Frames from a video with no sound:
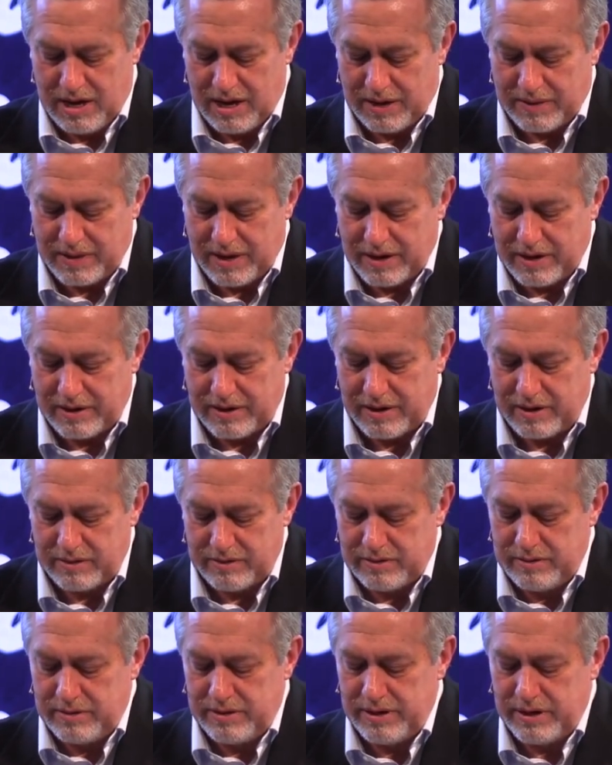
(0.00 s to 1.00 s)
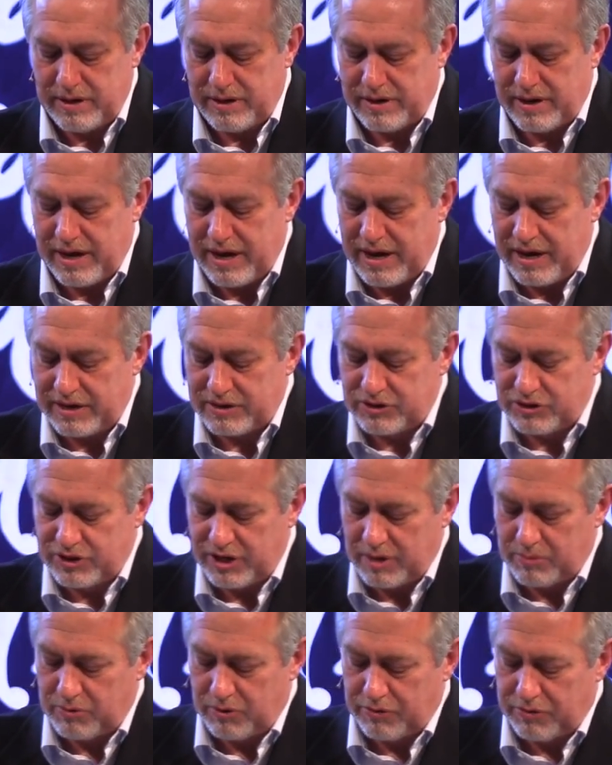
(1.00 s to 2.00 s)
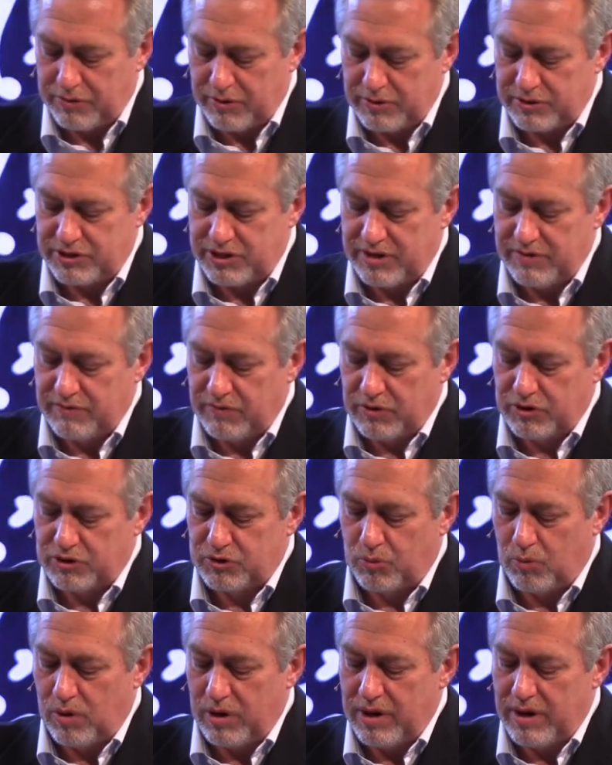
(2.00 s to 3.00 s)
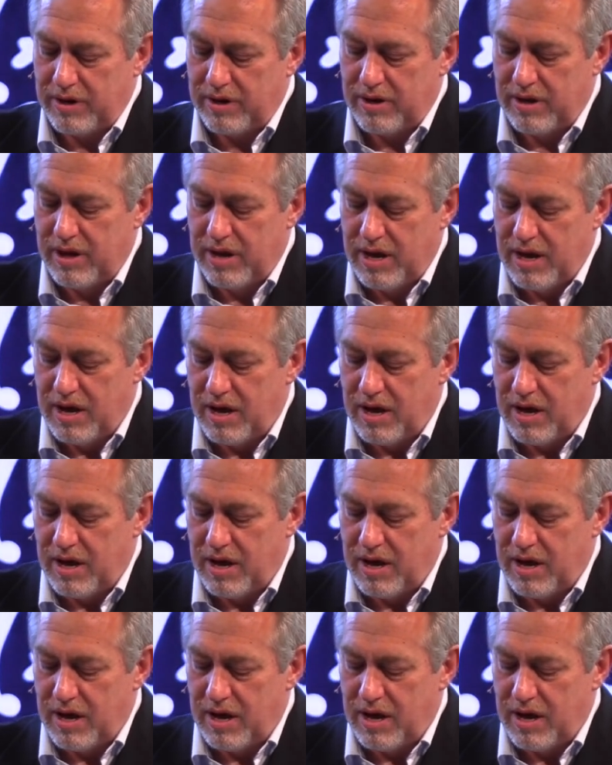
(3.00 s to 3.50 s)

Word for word: And then in, in, Acts chapter 13, verse 1,